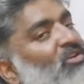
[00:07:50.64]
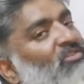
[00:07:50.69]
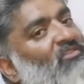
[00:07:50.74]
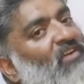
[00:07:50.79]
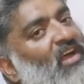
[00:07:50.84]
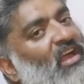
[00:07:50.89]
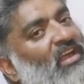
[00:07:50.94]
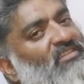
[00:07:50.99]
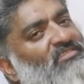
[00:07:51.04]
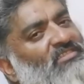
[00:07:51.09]
of
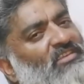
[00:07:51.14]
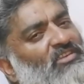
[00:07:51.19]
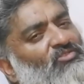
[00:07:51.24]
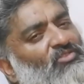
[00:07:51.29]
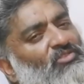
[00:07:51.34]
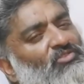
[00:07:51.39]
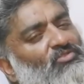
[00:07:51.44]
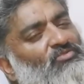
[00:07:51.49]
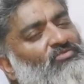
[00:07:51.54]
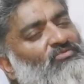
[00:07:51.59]
y is
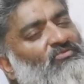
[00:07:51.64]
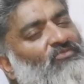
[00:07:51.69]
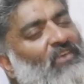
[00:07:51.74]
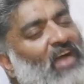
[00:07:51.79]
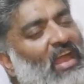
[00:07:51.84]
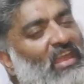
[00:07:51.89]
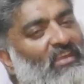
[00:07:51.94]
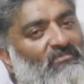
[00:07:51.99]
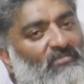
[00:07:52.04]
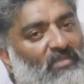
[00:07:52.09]
equal to
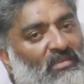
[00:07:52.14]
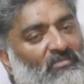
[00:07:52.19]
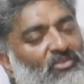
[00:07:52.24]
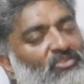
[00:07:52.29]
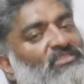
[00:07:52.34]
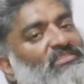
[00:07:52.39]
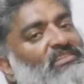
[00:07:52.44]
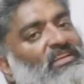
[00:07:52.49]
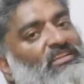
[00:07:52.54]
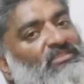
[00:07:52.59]
5 maybe
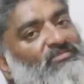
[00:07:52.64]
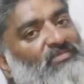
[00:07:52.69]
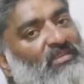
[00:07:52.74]
or 6